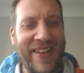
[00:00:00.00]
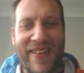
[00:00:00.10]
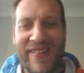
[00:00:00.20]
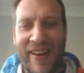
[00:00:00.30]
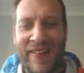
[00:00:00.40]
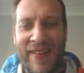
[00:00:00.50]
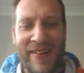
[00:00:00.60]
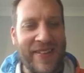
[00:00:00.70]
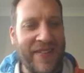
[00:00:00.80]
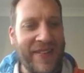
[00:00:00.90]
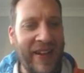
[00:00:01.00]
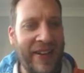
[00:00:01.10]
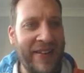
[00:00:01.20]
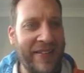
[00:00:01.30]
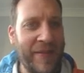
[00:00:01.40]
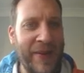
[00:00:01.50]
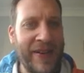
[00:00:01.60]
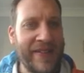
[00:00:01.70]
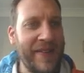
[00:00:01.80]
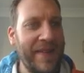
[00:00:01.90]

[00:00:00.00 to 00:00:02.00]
out this alien then. Let's see if this alien disappears.